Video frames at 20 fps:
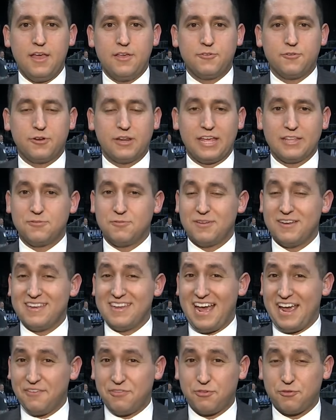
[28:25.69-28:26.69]
so to get to a
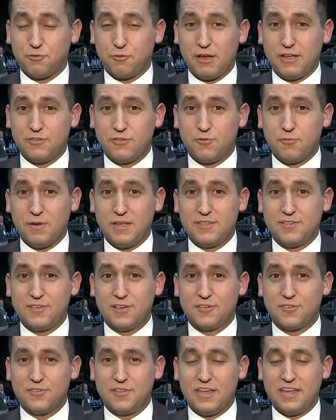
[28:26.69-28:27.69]
ninth straight Sweet
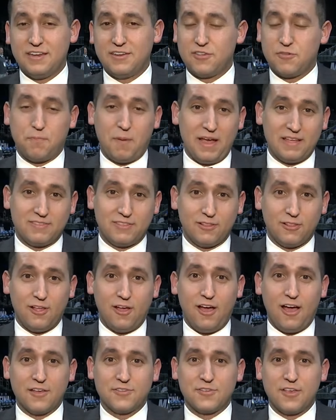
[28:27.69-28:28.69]
16, despite the
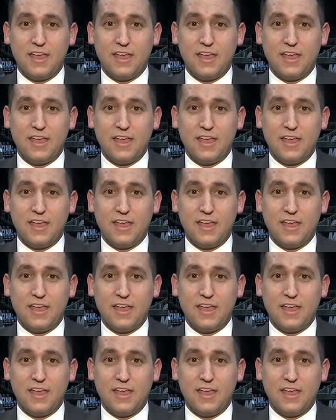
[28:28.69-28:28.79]
loss,